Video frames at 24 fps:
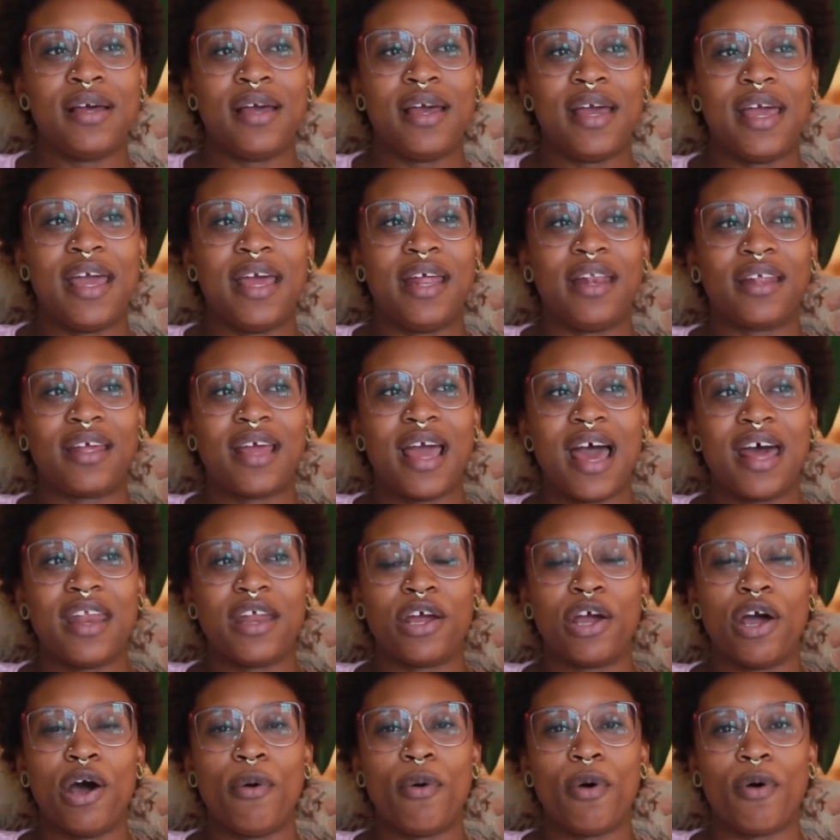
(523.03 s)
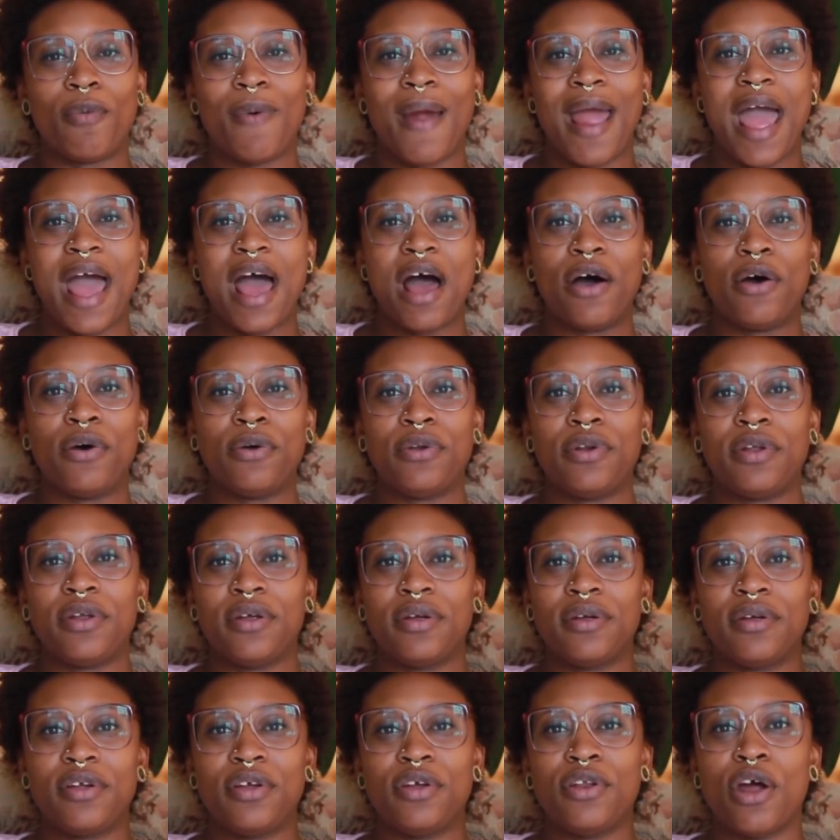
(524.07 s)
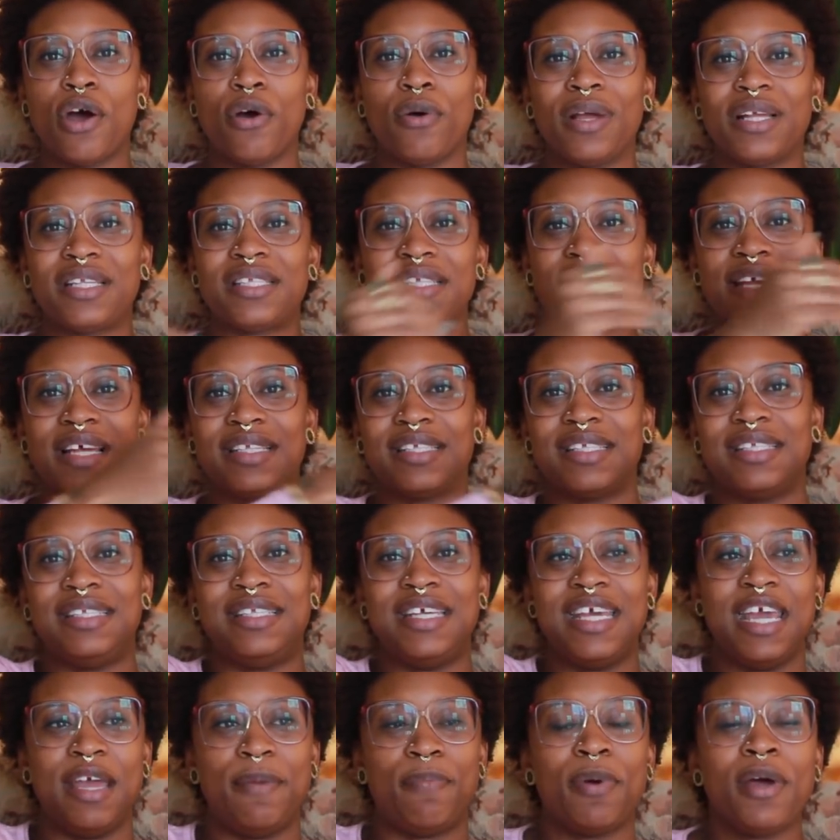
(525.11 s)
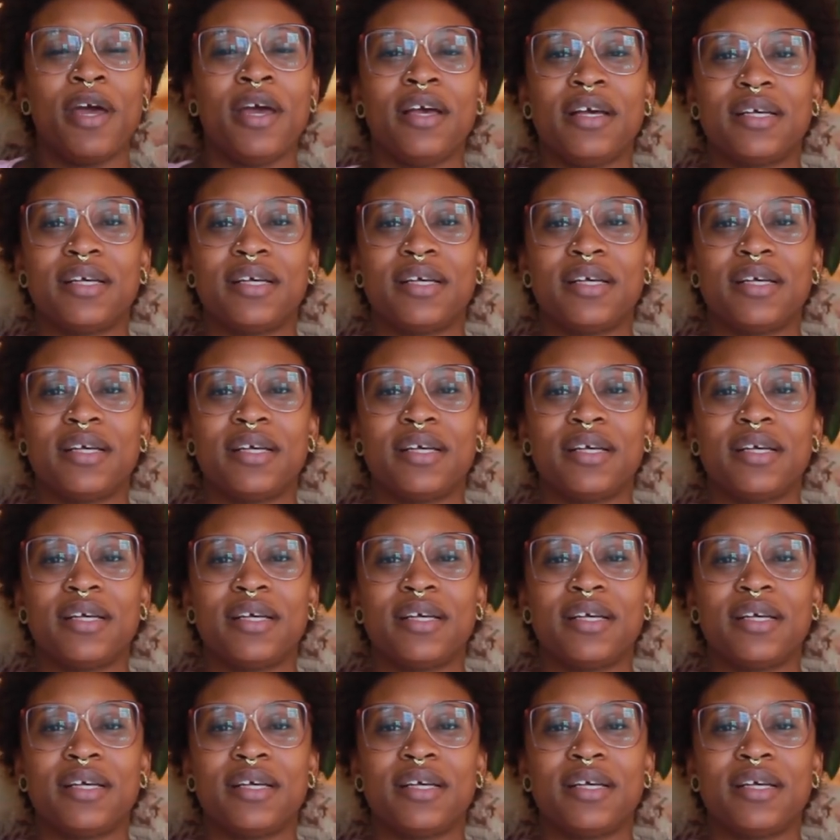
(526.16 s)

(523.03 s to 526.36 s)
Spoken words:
and kind of go around, you know, it's deep.